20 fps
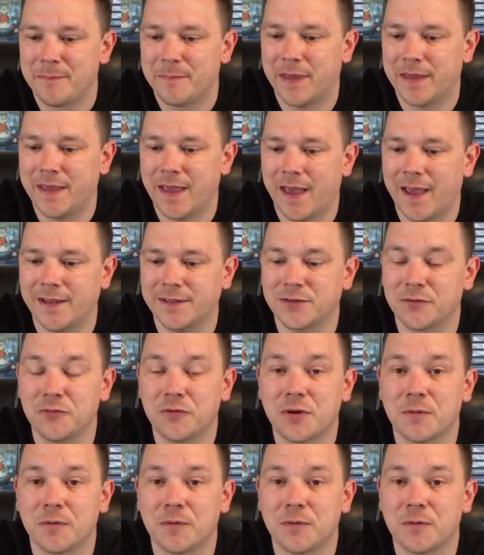But yeah, it's all